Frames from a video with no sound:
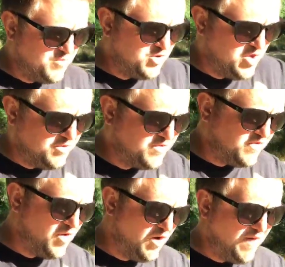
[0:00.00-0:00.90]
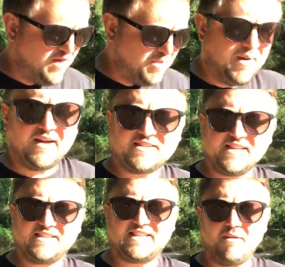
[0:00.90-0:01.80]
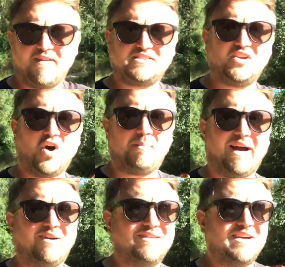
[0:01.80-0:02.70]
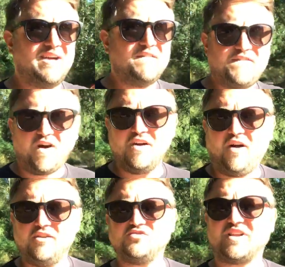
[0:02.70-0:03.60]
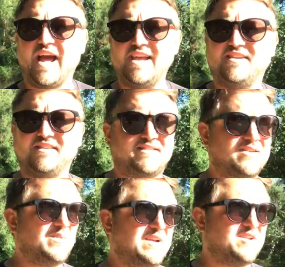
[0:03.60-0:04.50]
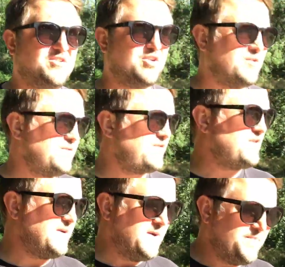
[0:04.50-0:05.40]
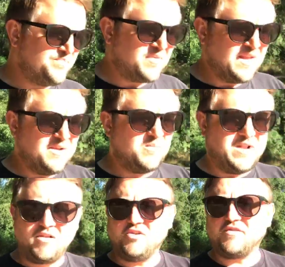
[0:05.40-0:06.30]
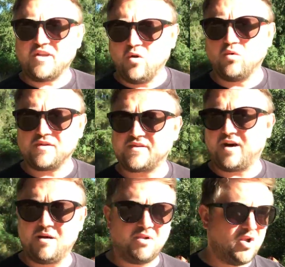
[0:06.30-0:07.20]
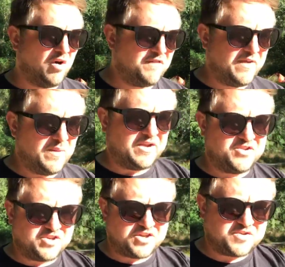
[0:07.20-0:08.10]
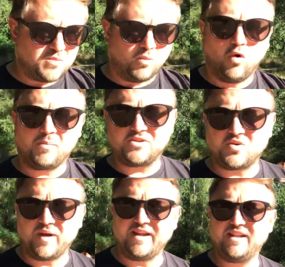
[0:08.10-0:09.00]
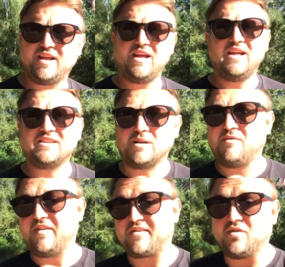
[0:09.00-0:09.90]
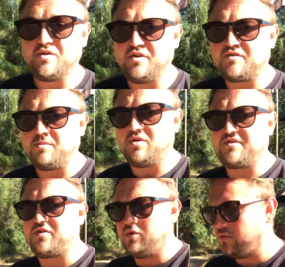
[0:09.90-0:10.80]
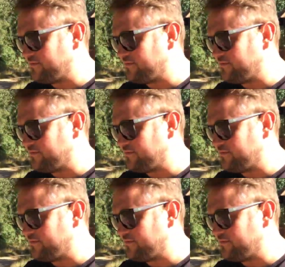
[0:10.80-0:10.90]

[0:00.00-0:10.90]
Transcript: use of other parts of the estate. We've actually got about 500 acres that we can use. We don't use it all the time. A lot of it we can just walk between. Some of it's not usable at all.